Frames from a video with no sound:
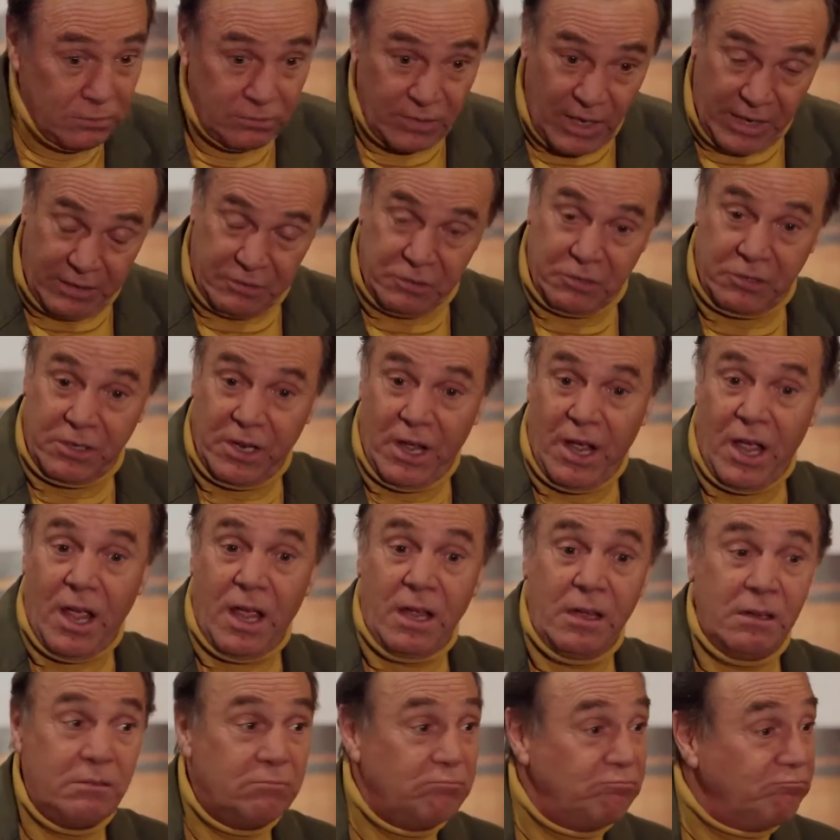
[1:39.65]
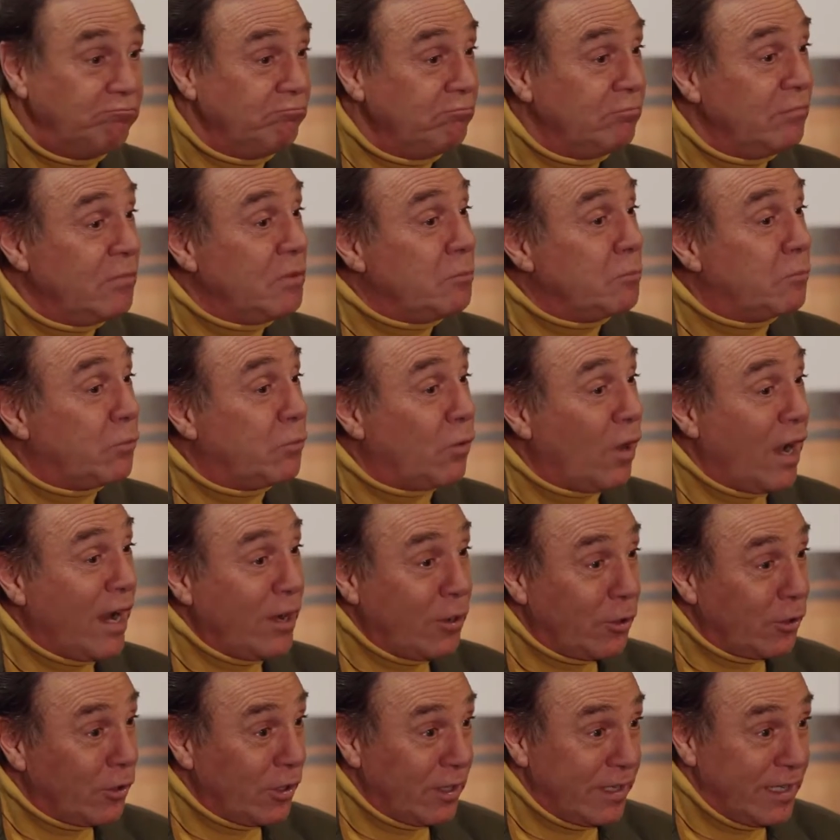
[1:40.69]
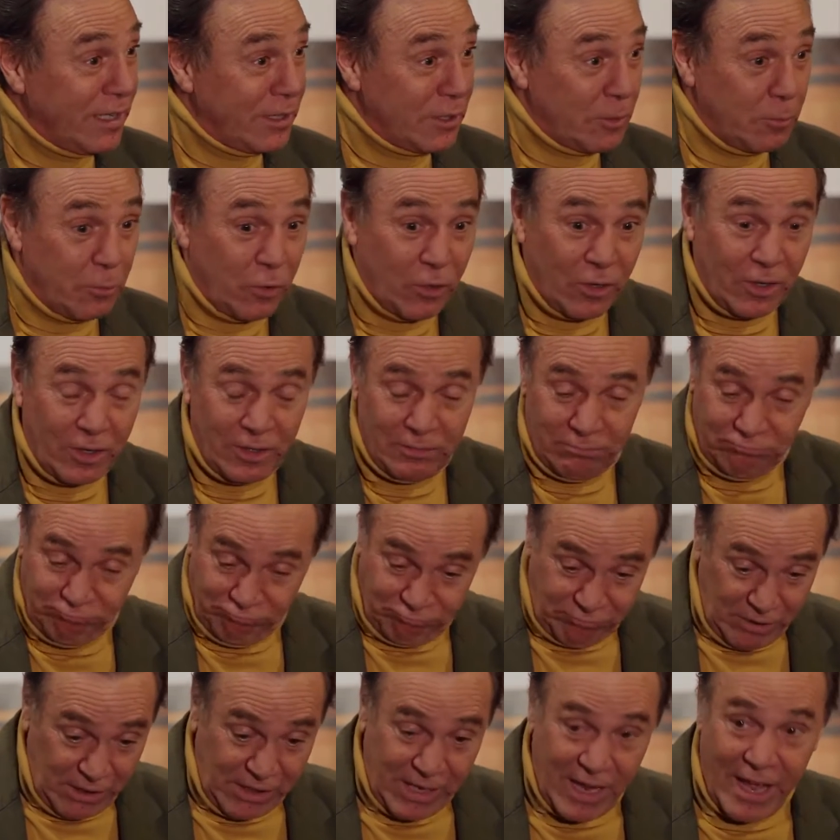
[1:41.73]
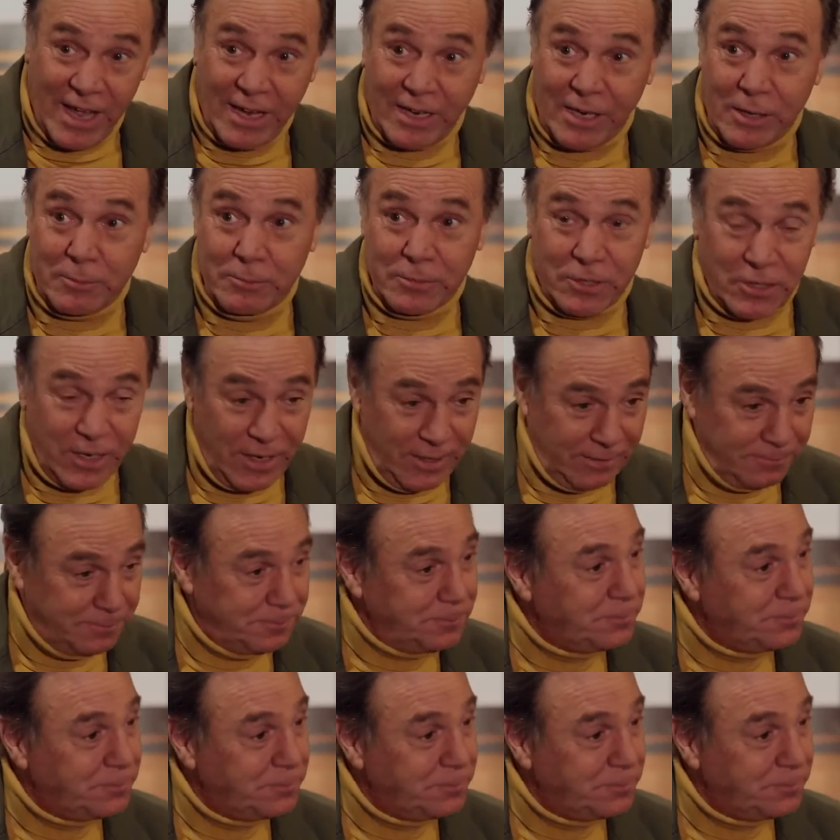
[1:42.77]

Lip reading: Next day, bright early in the morning, the cat comes in,